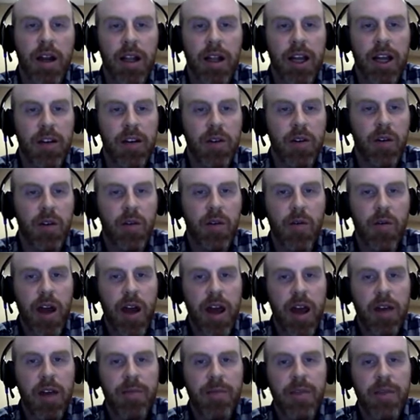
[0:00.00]
electrode
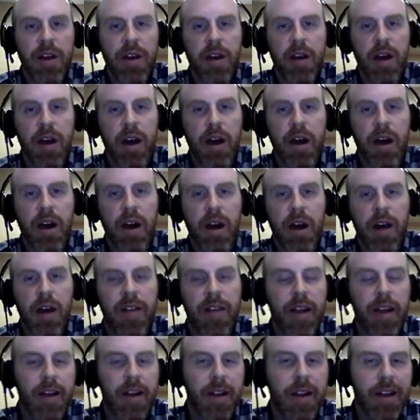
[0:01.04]
array.
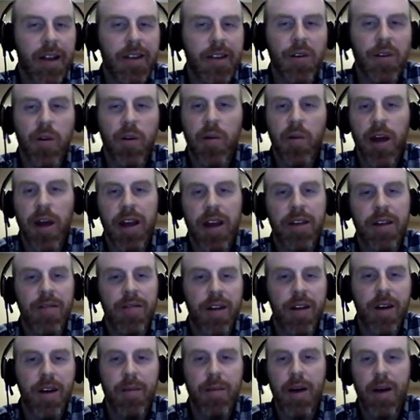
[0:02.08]
And that electrode array could
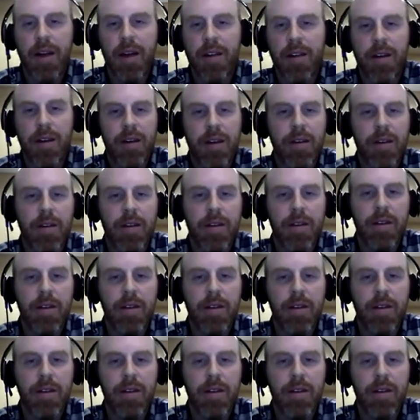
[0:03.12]
vary by the